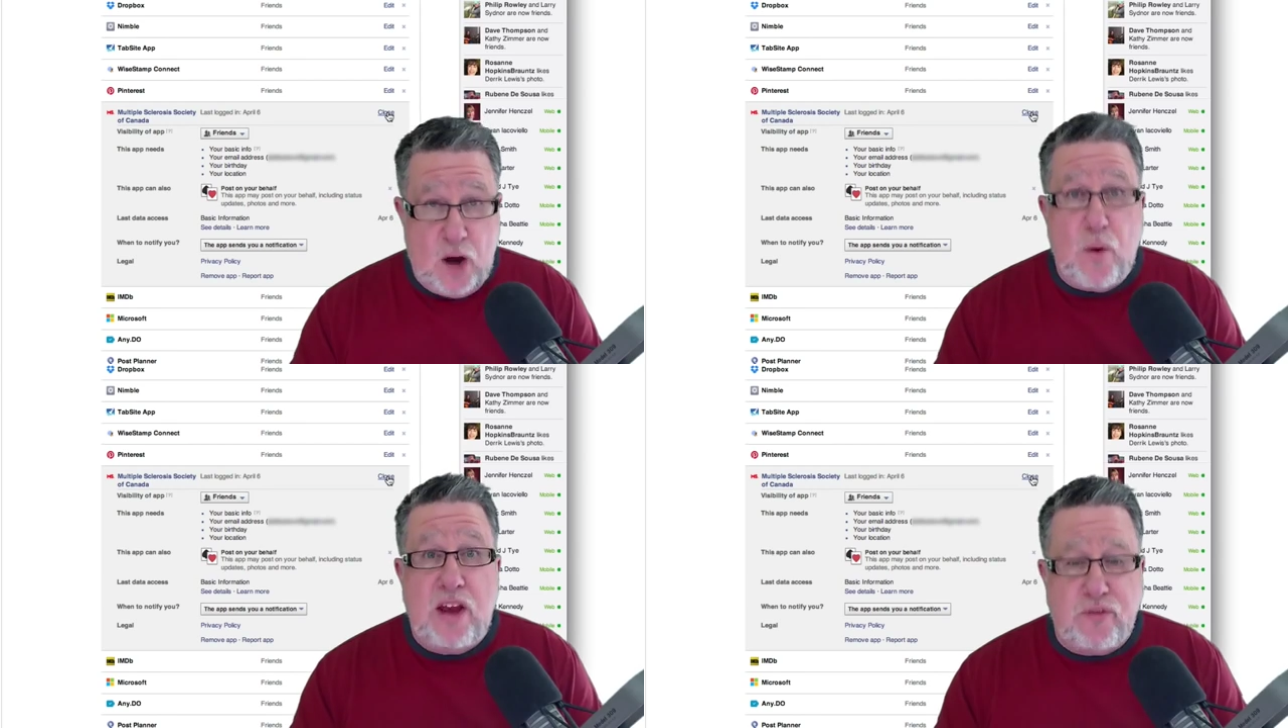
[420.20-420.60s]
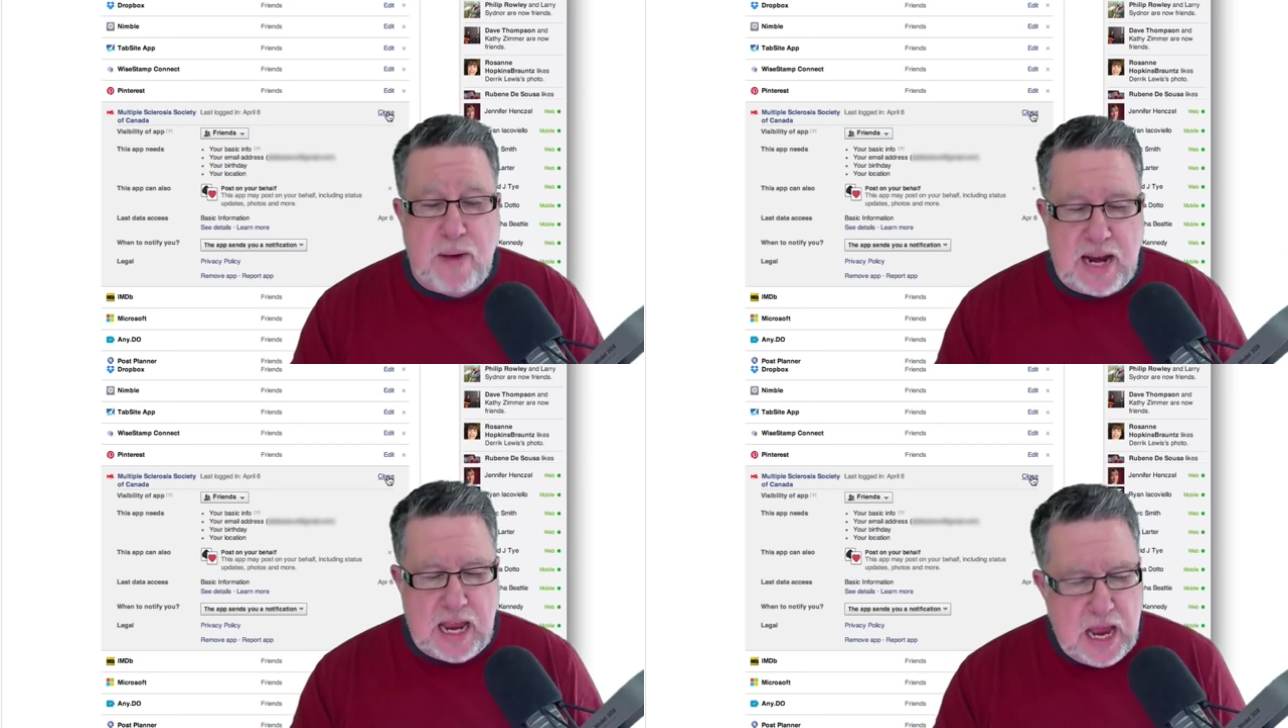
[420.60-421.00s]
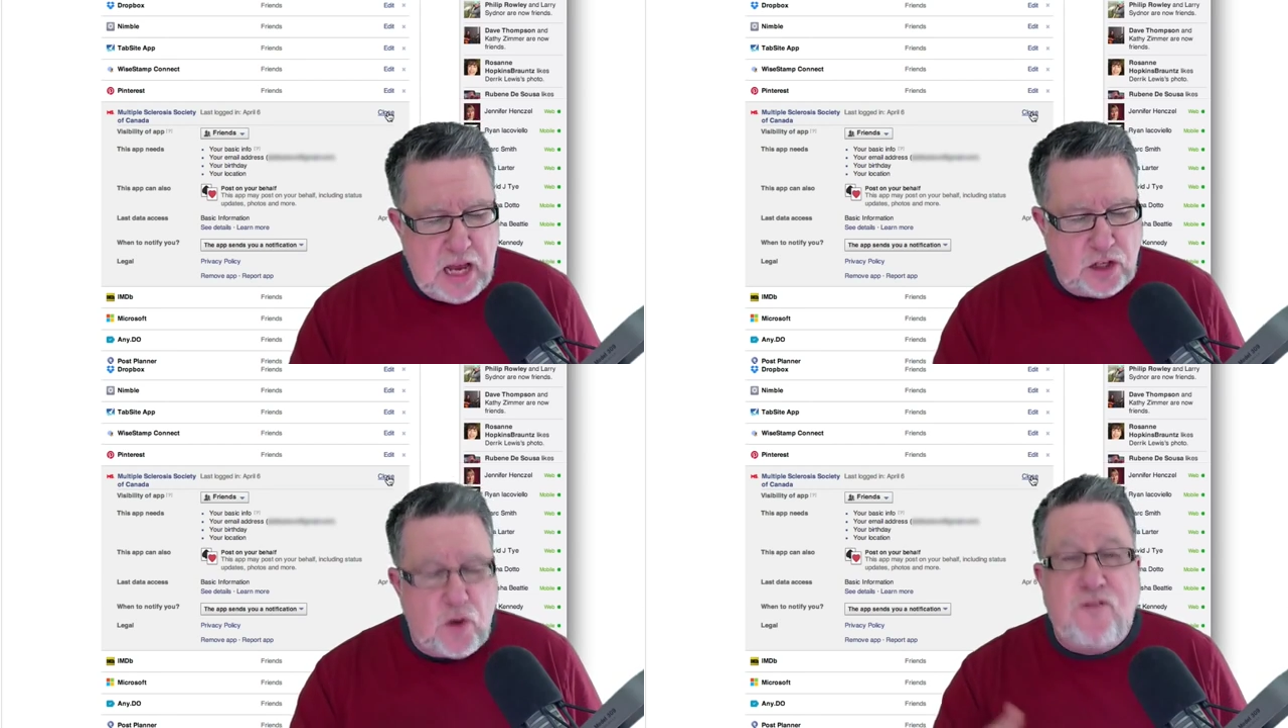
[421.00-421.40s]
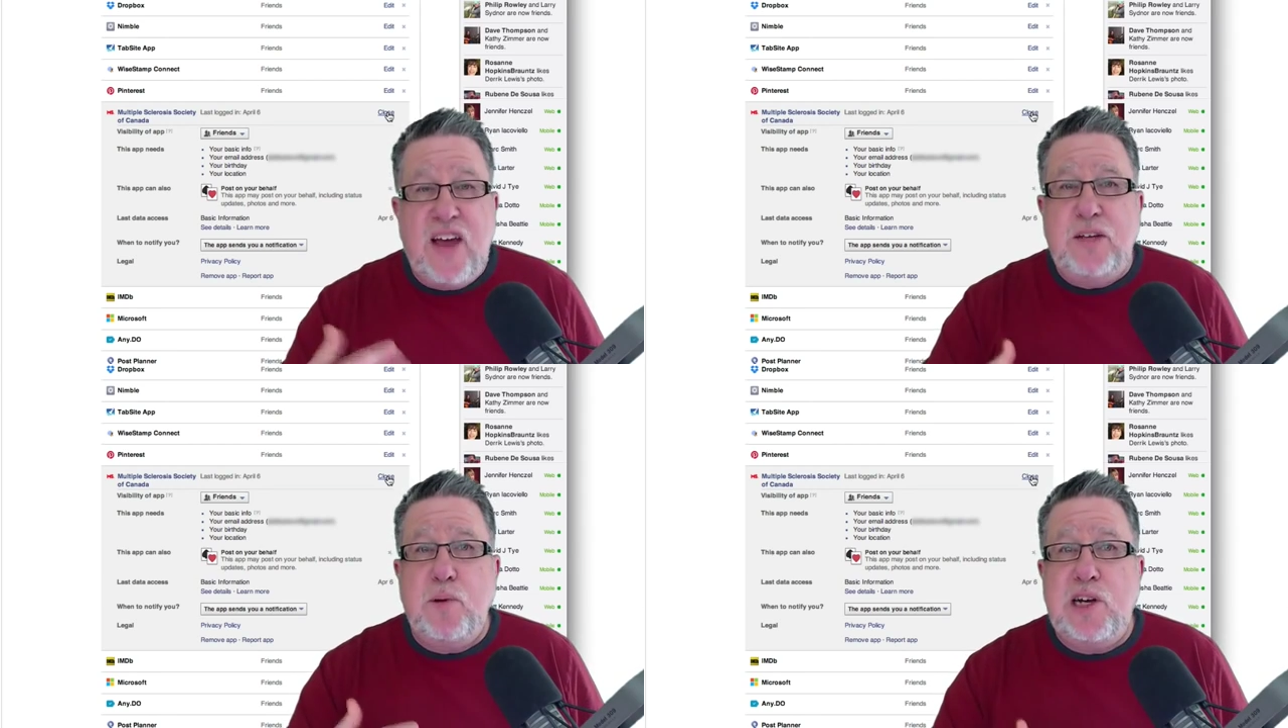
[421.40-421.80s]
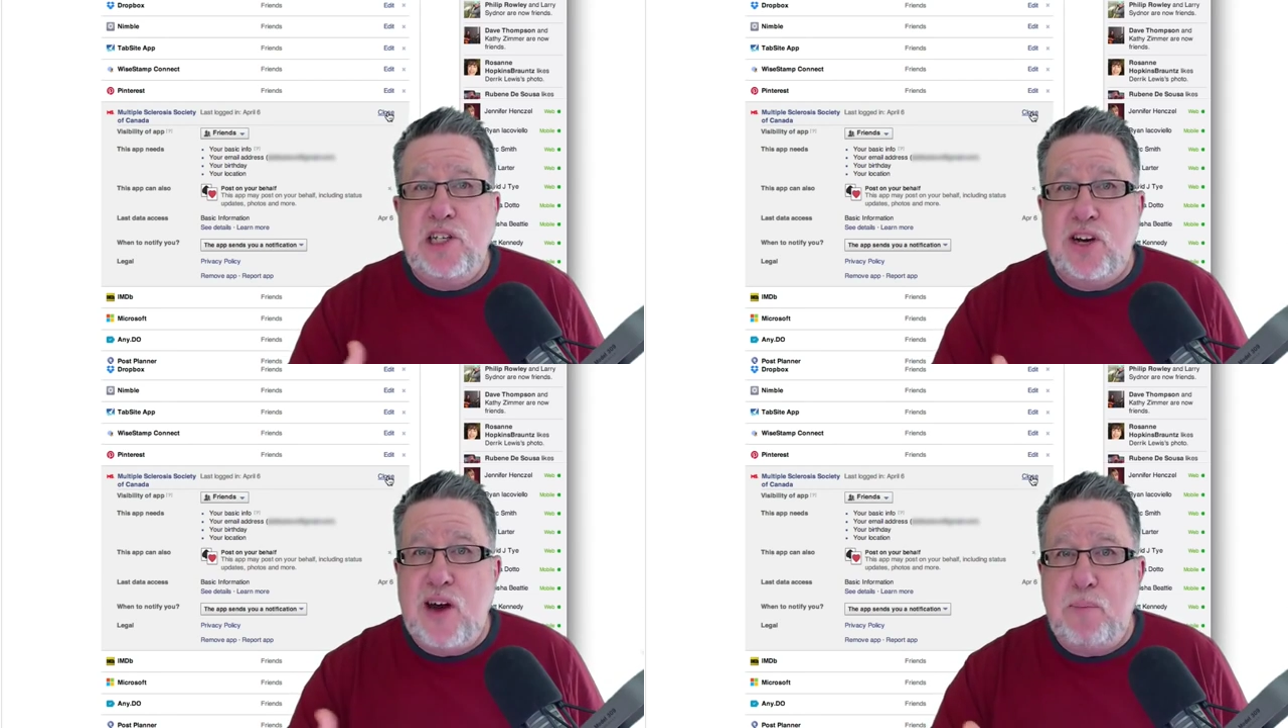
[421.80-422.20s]
raise money. So Facebook
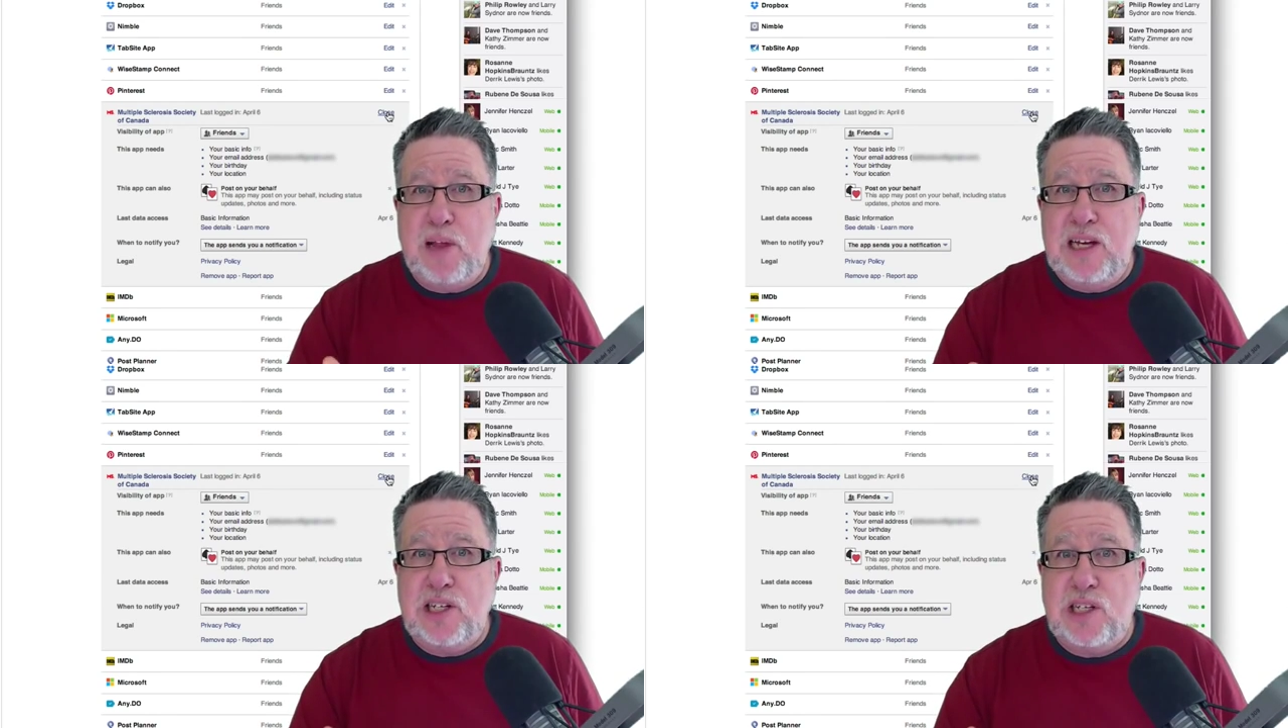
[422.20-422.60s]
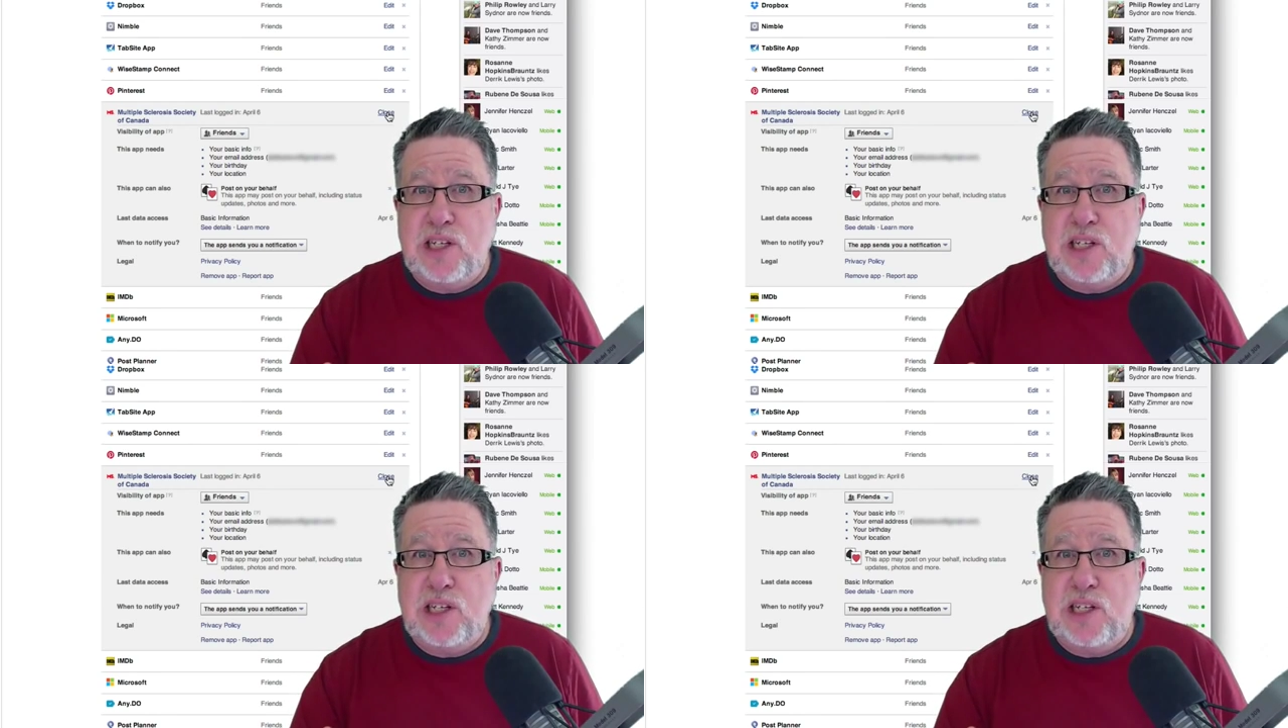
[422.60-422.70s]
is a great place